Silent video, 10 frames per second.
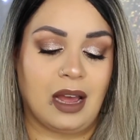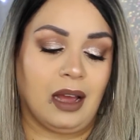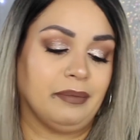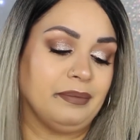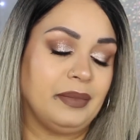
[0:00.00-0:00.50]

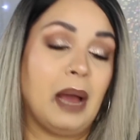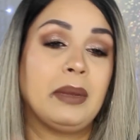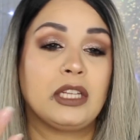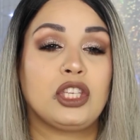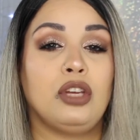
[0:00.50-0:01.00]
I
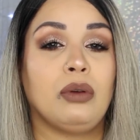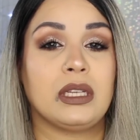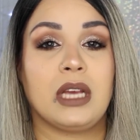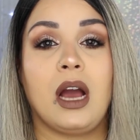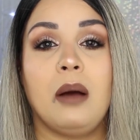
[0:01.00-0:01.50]
mean, it's cute
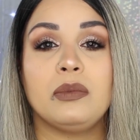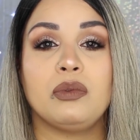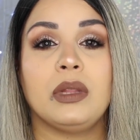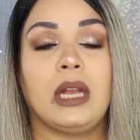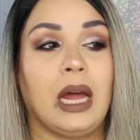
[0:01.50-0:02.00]
because it comes
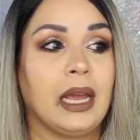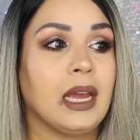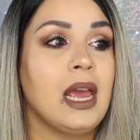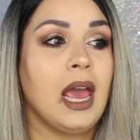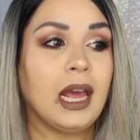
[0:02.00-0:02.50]
with like,